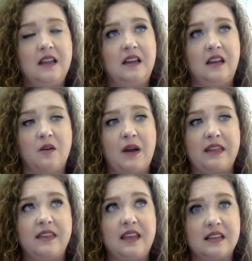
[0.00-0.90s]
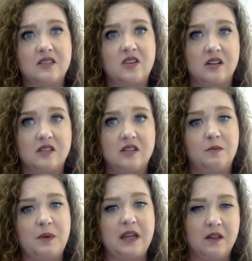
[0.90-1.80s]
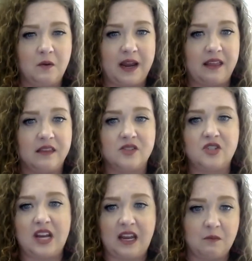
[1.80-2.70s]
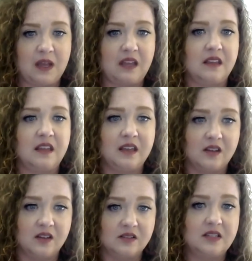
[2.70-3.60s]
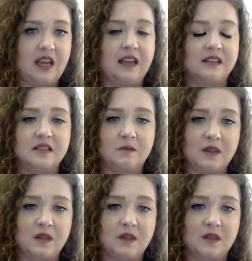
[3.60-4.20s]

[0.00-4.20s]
I think it starts to peel away the shame and the guilt and some